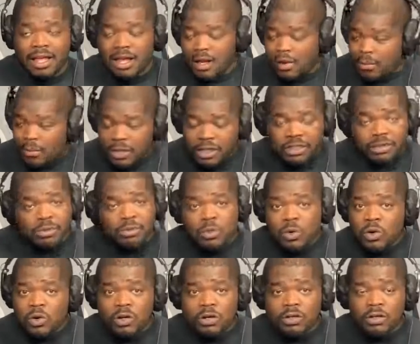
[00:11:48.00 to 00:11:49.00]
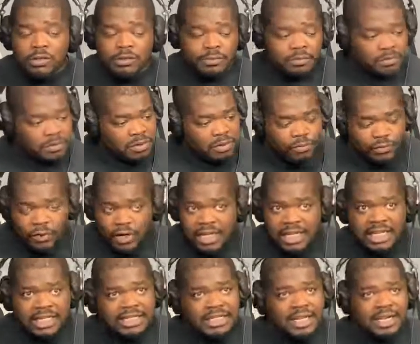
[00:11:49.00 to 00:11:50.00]
I went to war,
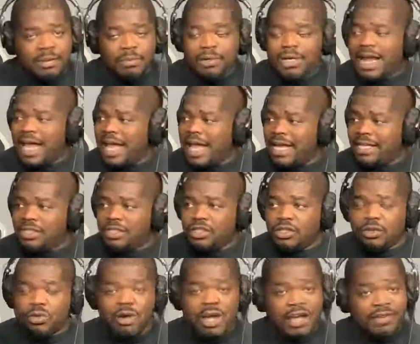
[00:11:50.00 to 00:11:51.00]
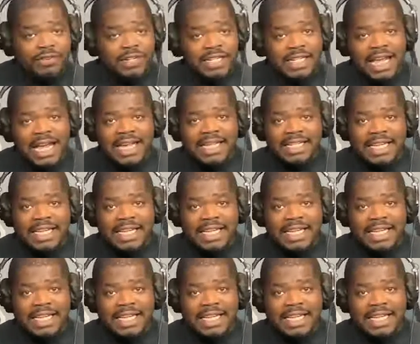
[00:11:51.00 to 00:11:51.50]
freaking did what I had to do every day,